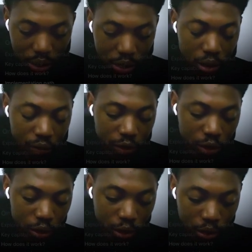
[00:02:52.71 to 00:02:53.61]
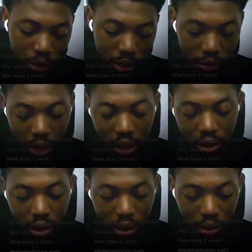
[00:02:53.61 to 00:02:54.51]
So if you want to go through it, you can
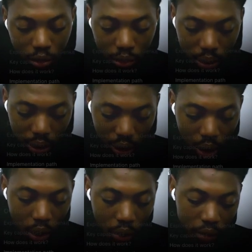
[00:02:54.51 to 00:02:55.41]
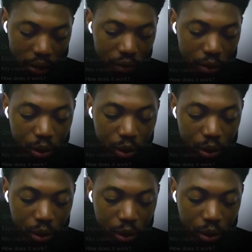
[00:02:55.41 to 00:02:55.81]
actually go through the overview.